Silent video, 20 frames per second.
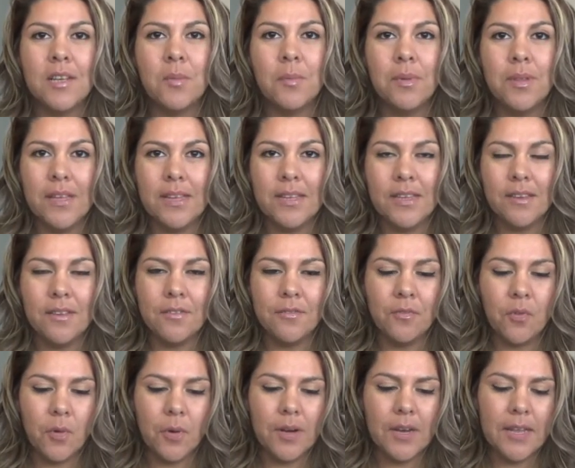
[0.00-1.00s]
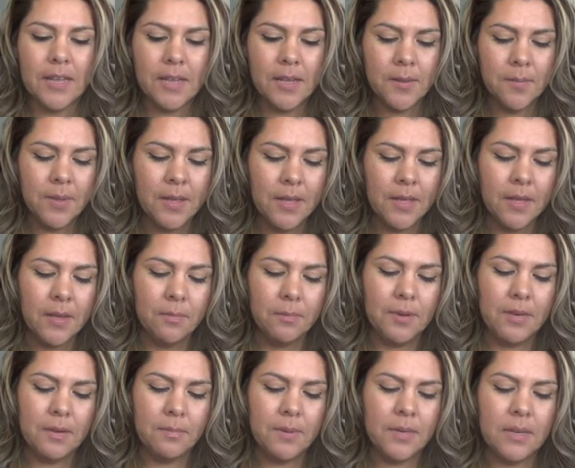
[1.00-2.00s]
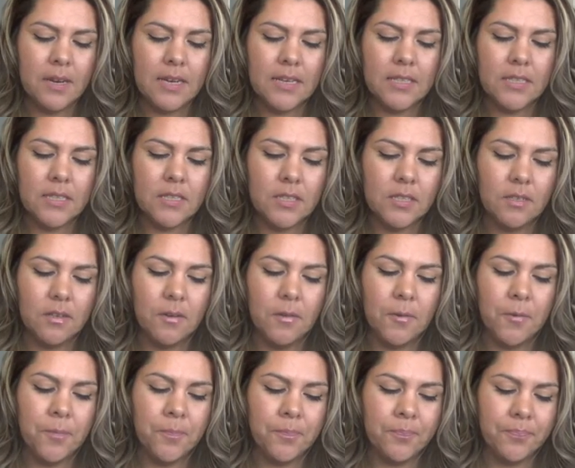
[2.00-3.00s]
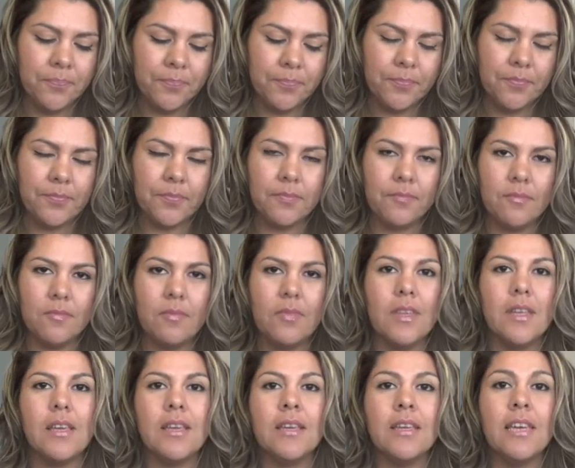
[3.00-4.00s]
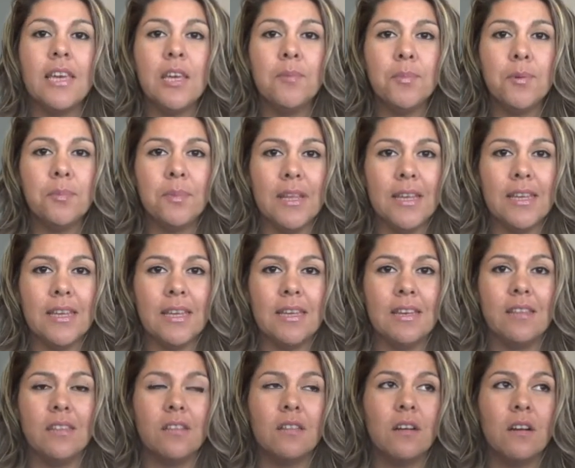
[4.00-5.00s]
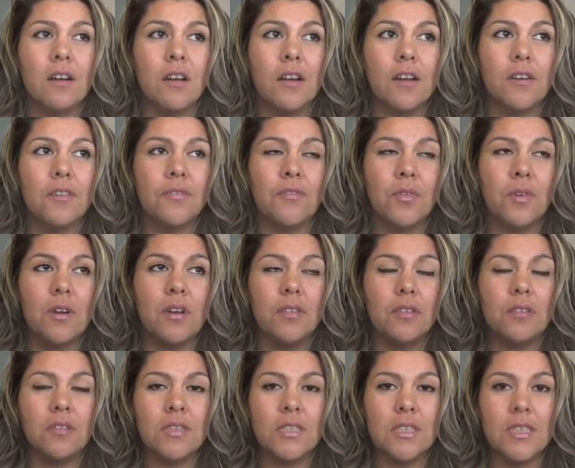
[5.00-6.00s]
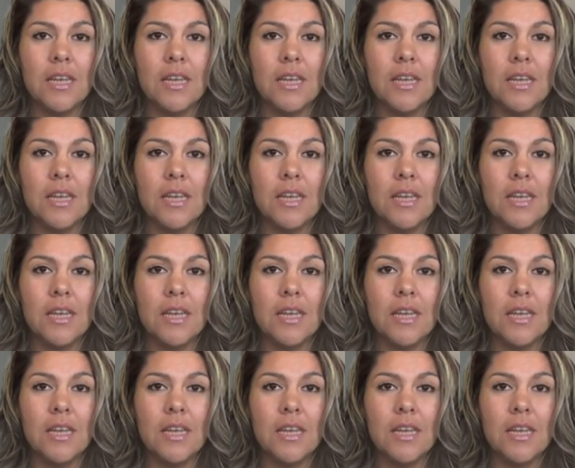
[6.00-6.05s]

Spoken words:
blanket for him, but it'd be nice to keep a blanket in the car for on those